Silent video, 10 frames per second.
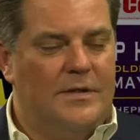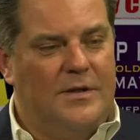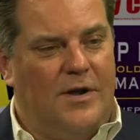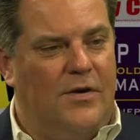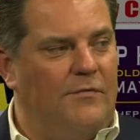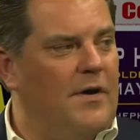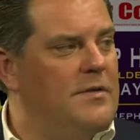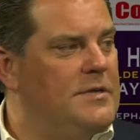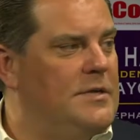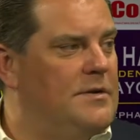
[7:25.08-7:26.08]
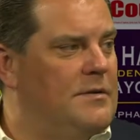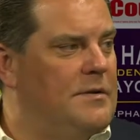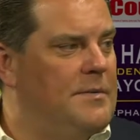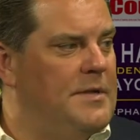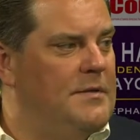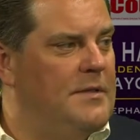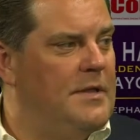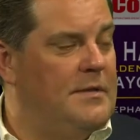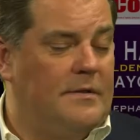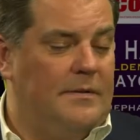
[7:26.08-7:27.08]
all volunteer. I mean,
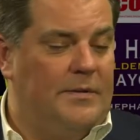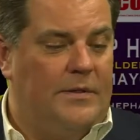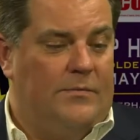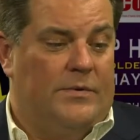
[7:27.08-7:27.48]
that I mean that